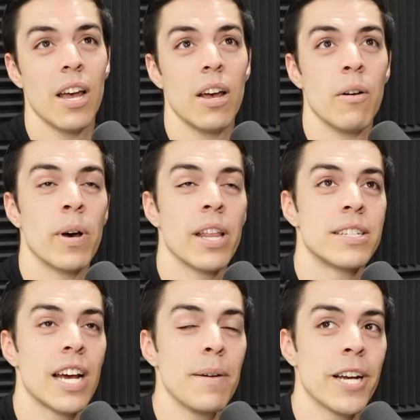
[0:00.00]
by the
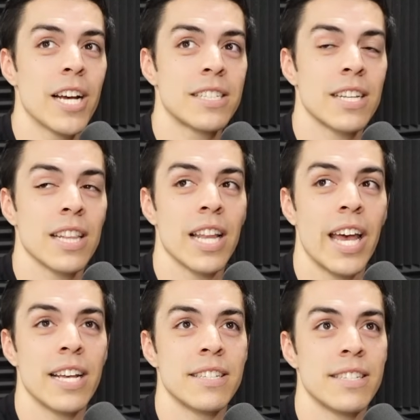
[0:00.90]
time I got to
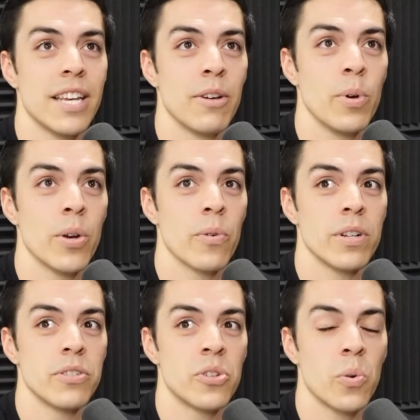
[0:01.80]
Legacy, we were
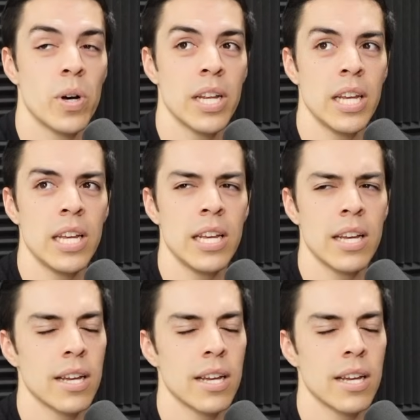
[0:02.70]
in 22